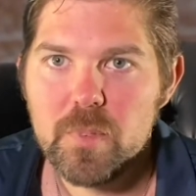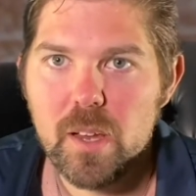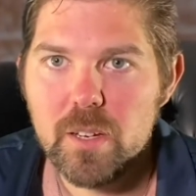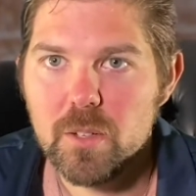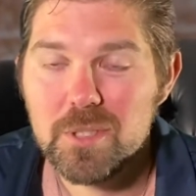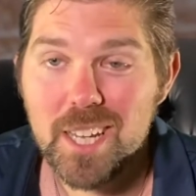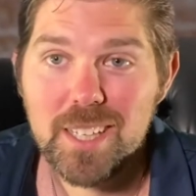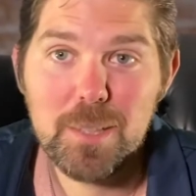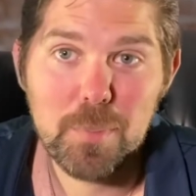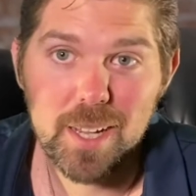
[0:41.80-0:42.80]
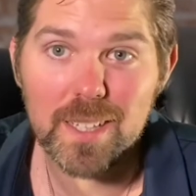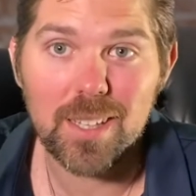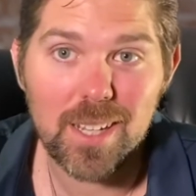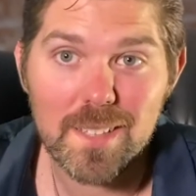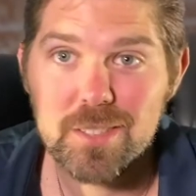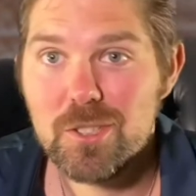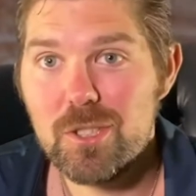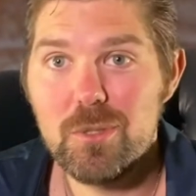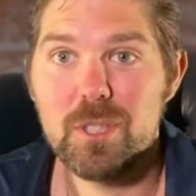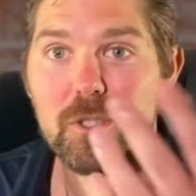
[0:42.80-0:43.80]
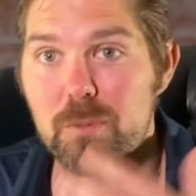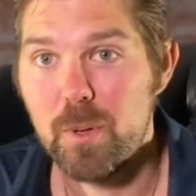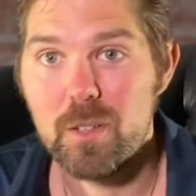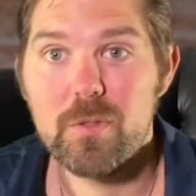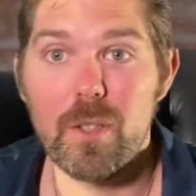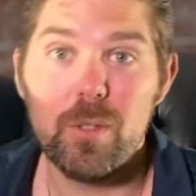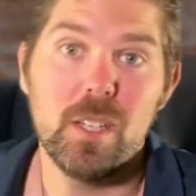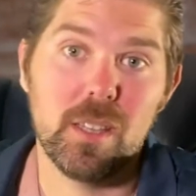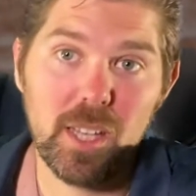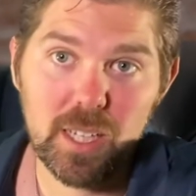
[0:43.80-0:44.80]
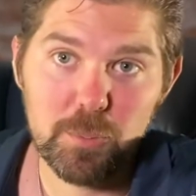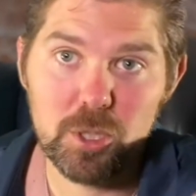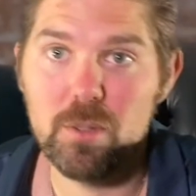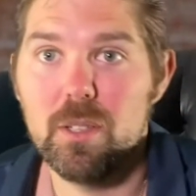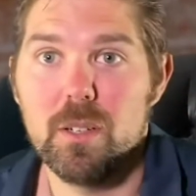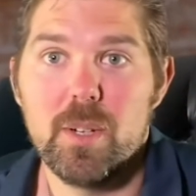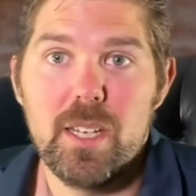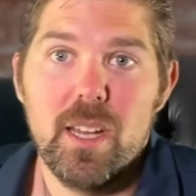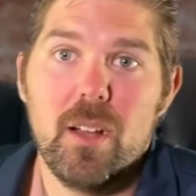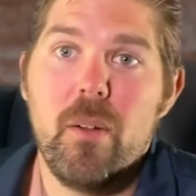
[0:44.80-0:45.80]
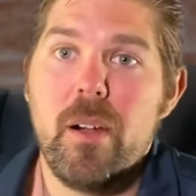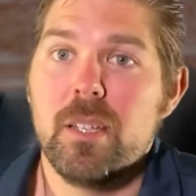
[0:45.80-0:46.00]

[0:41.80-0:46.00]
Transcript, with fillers: You know, taking my class and just using a smartphone, like I'm shooting on right now,